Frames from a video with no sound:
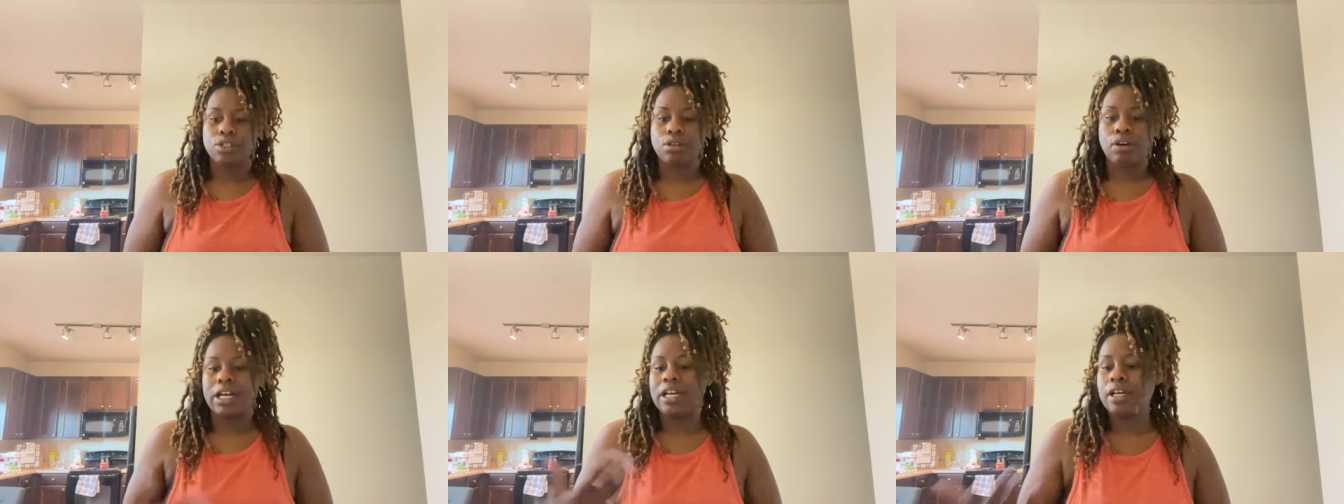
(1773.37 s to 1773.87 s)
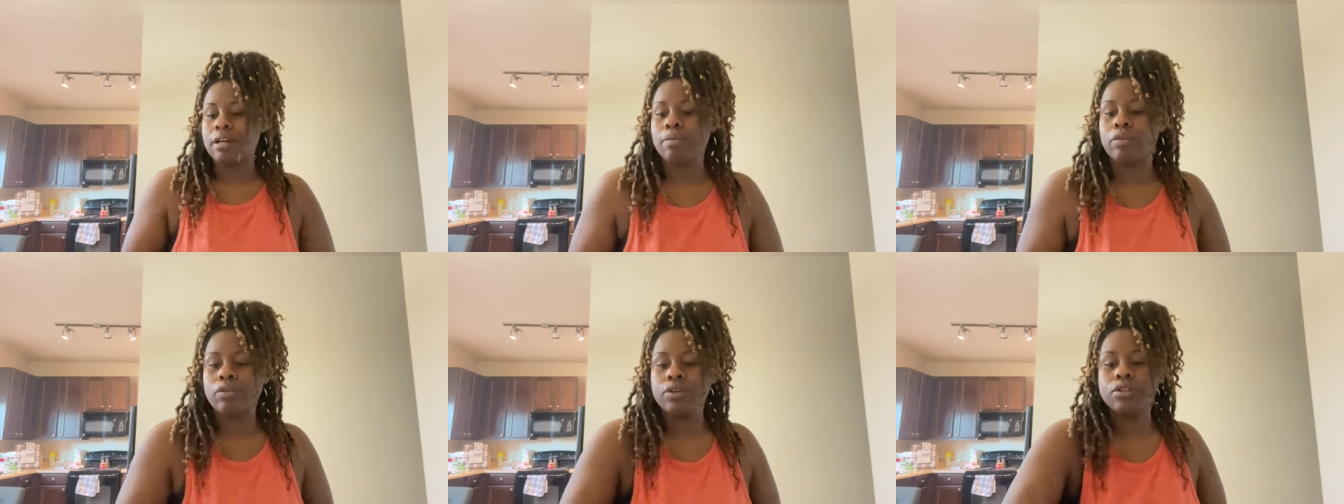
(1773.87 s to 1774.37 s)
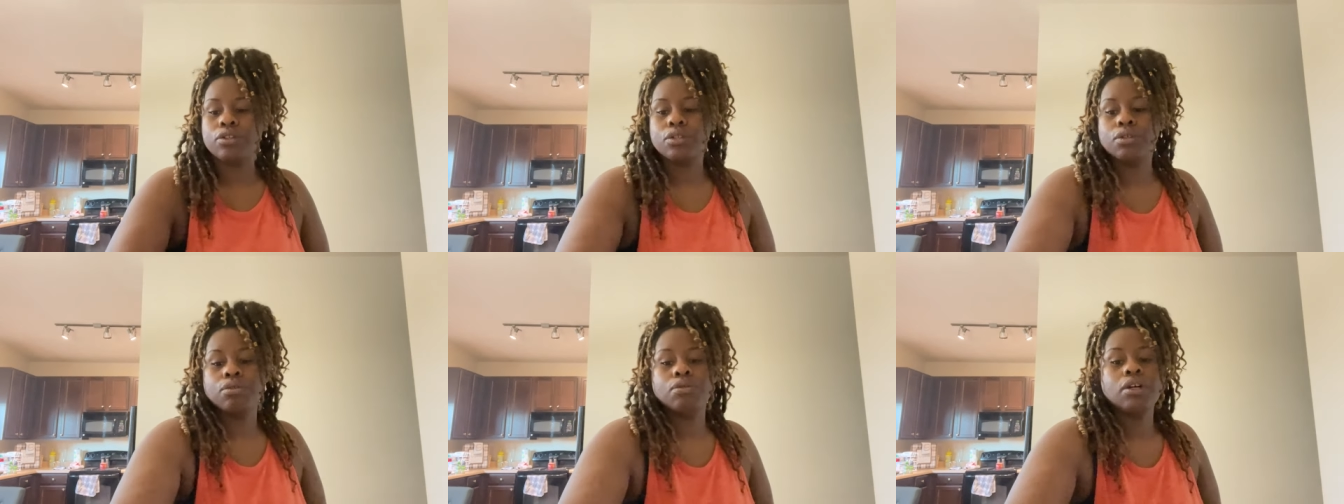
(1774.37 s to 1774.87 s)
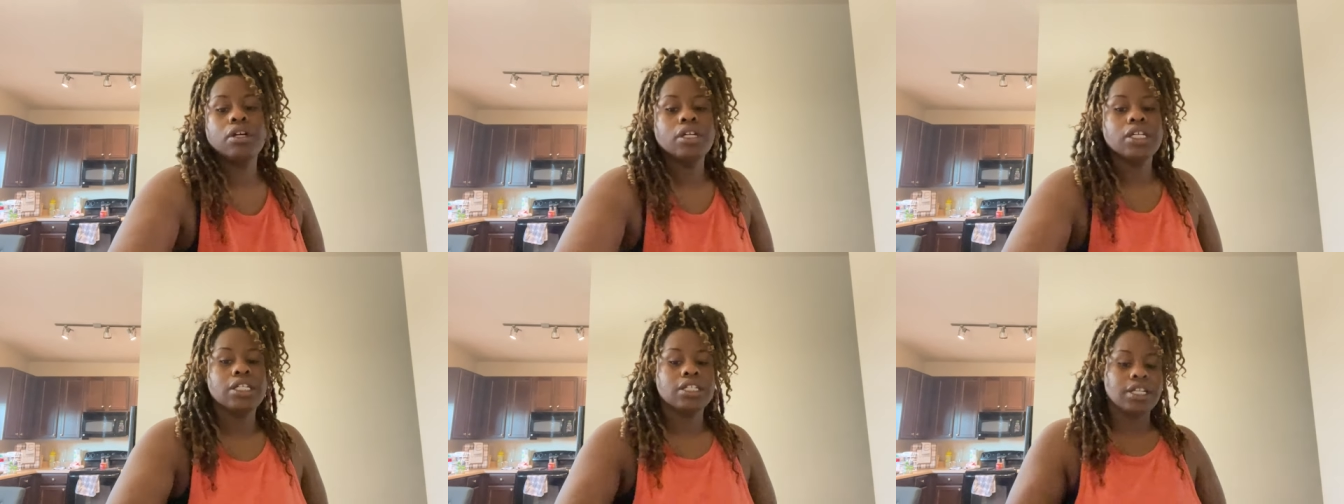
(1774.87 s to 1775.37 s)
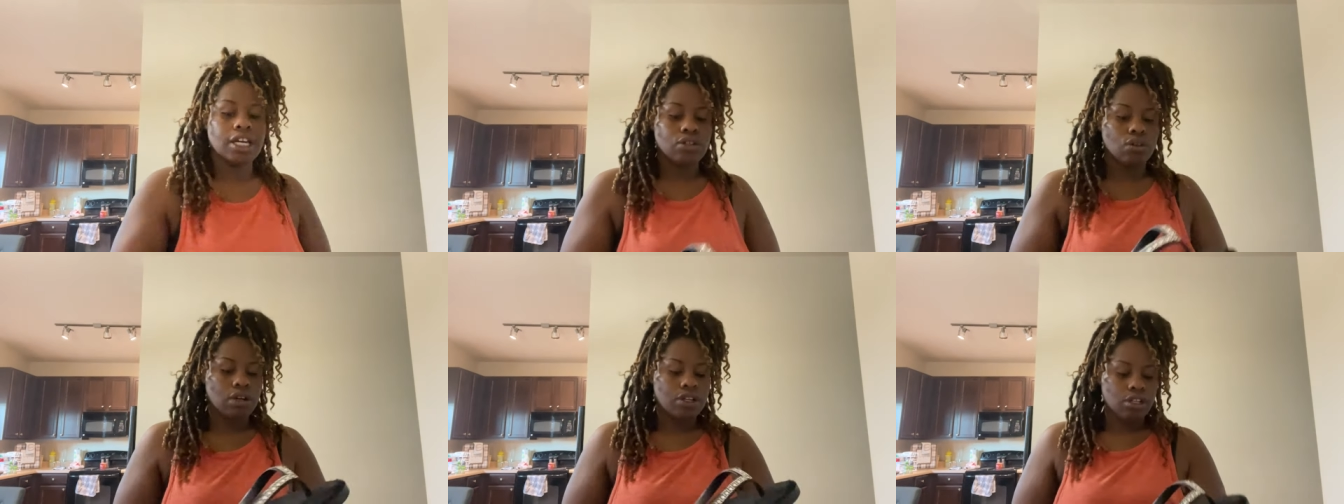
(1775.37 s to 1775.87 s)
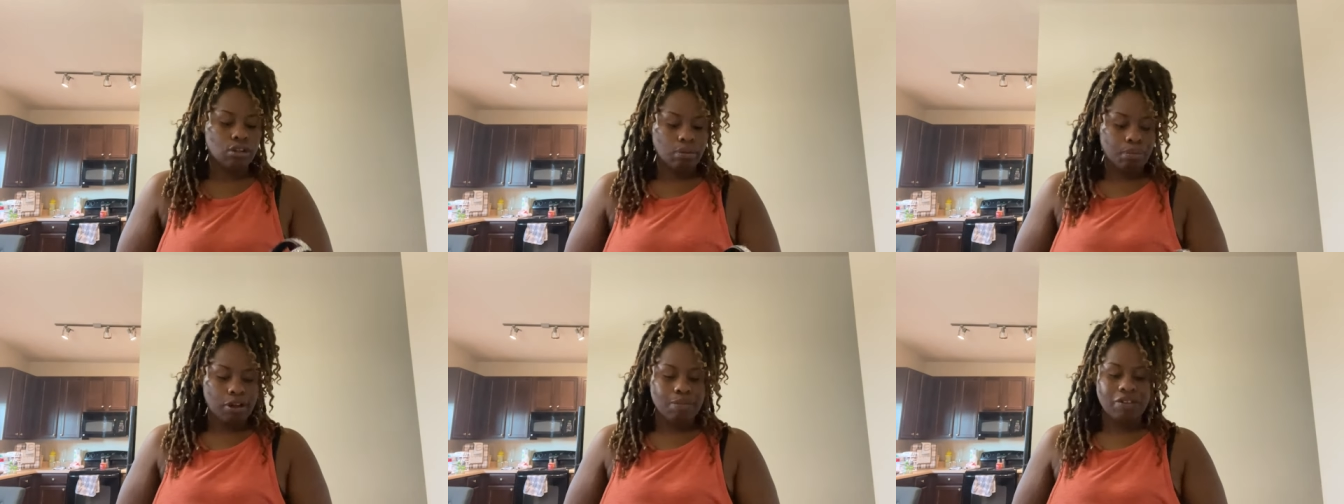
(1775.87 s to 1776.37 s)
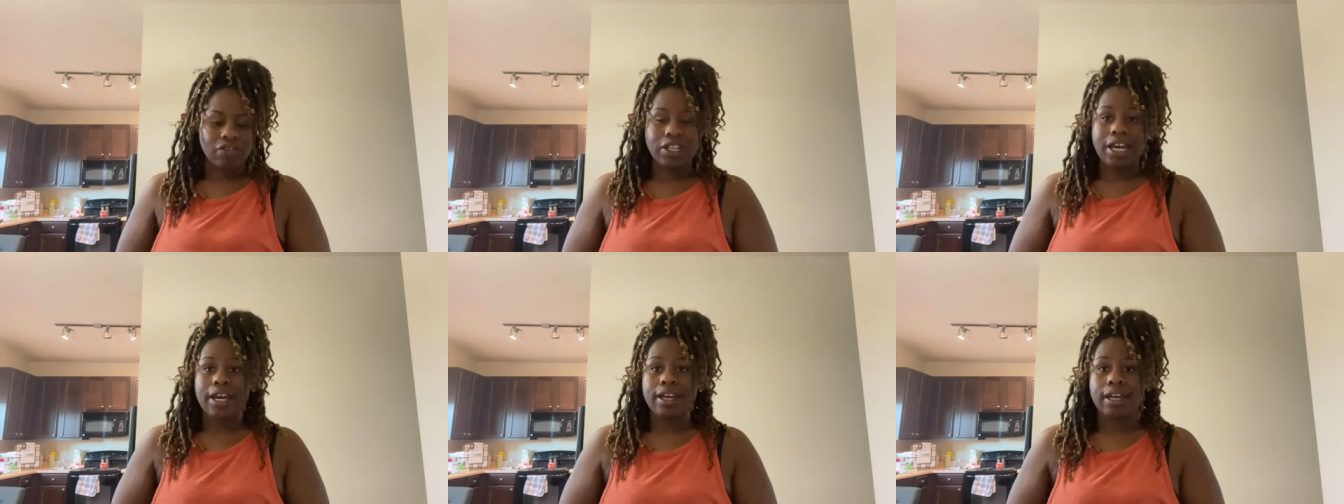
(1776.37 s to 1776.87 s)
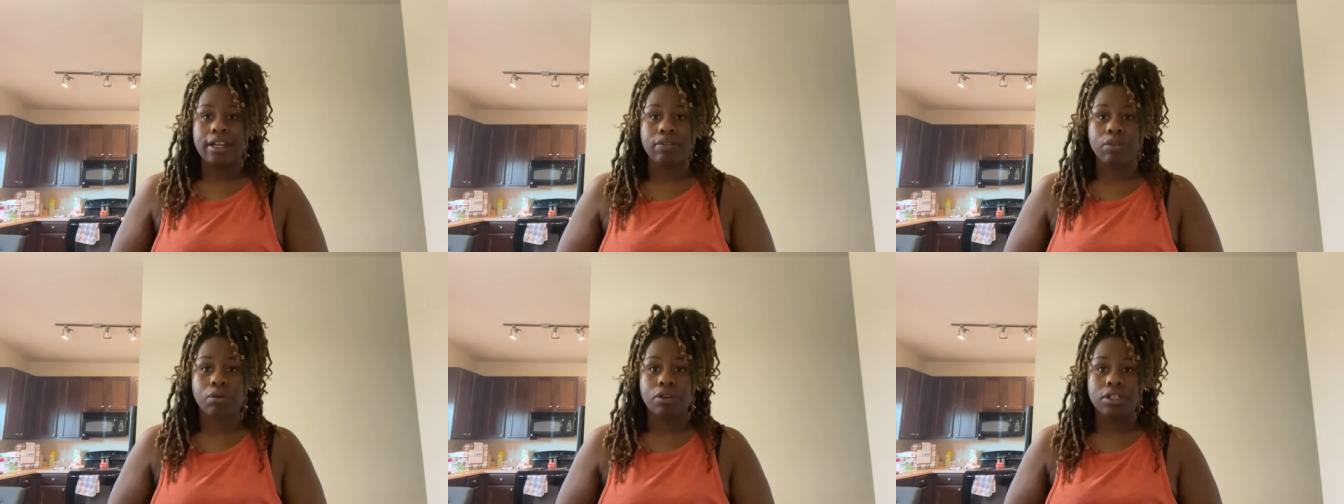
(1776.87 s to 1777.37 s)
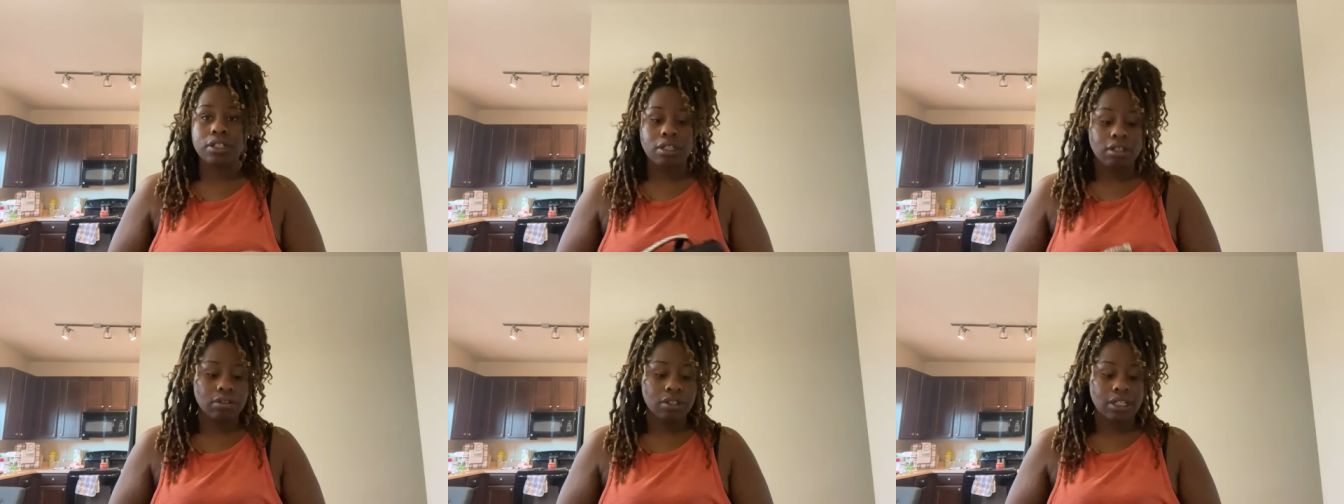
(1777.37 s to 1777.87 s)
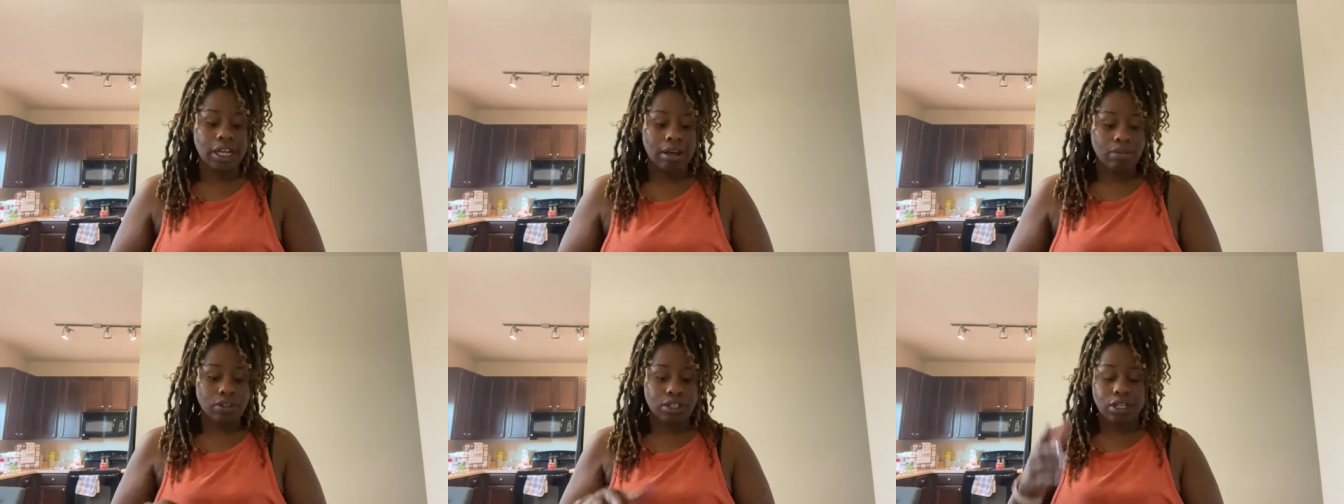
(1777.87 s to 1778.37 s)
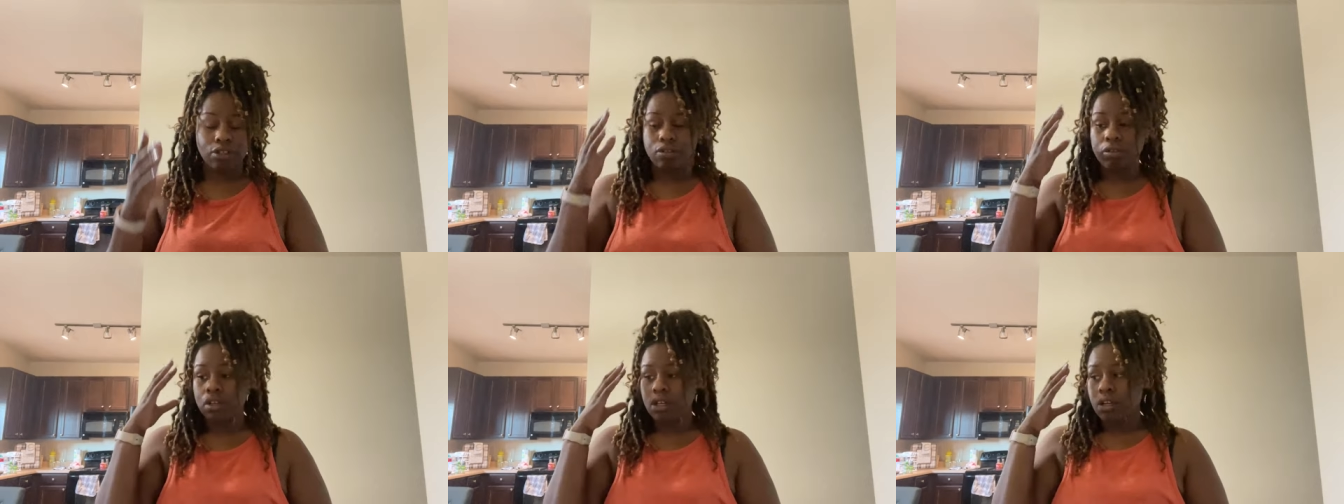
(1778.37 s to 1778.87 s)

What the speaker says: So I am going to schedule another appointment for that, and of course today I'm gonna schedule